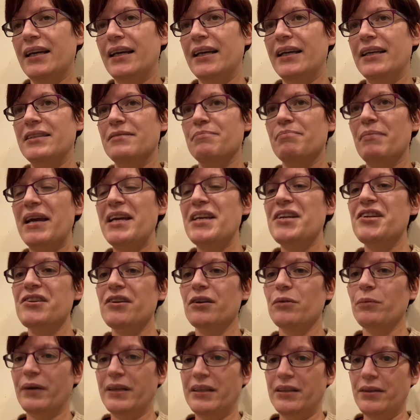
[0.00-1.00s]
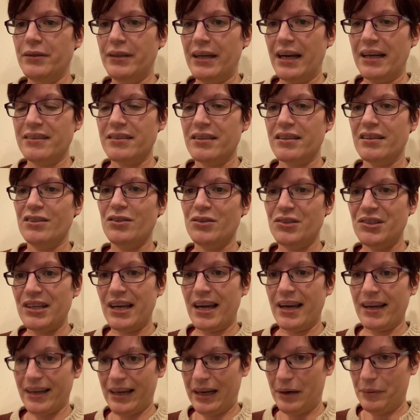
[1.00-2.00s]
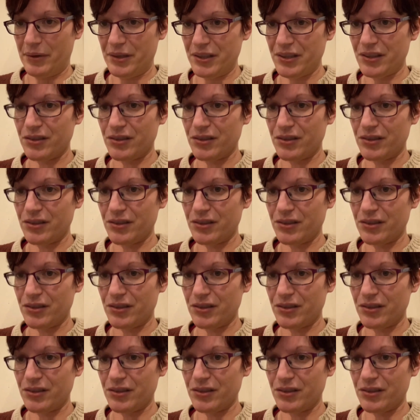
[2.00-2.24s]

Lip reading: is make sure when you get it you check how it's